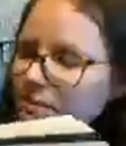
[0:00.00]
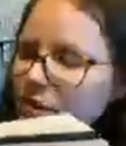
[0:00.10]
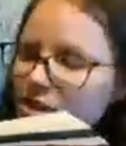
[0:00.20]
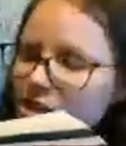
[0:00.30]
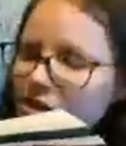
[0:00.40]

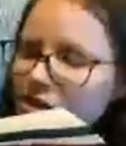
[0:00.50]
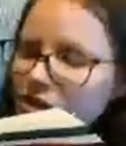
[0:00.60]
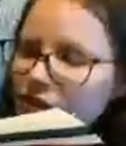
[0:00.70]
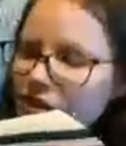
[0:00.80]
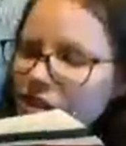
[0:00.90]
The Secret
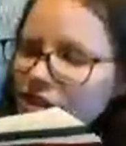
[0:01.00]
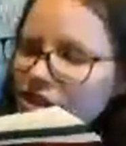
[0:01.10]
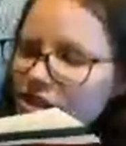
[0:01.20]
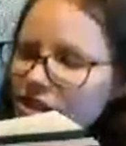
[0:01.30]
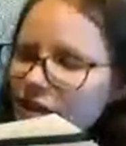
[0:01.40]
Service had
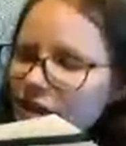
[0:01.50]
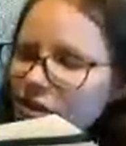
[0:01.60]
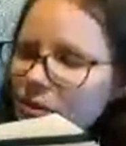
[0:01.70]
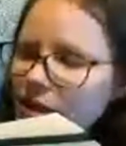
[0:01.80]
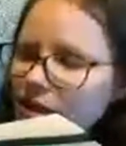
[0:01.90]
just
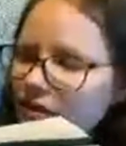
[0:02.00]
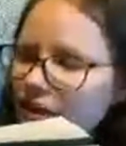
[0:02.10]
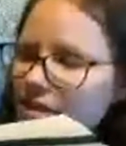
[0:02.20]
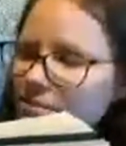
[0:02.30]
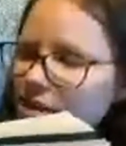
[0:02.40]
evacuated the
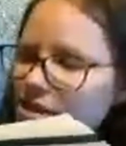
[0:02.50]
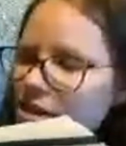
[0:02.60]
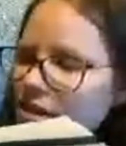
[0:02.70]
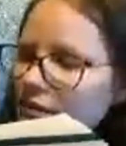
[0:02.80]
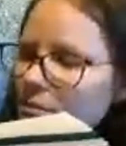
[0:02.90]
vice
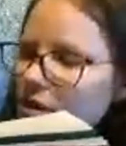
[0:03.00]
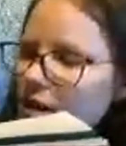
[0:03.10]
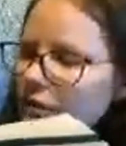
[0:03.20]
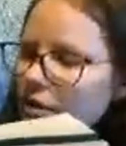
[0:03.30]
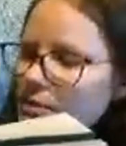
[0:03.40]
president from the
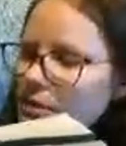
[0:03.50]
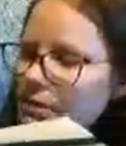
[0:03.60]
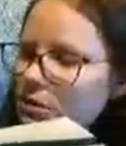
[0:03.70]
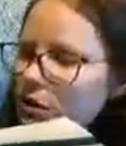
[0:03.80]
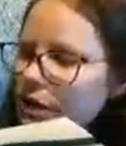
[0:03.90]
Naval
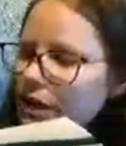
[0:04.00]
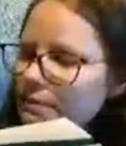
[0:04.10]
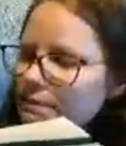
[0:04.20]
Observatory.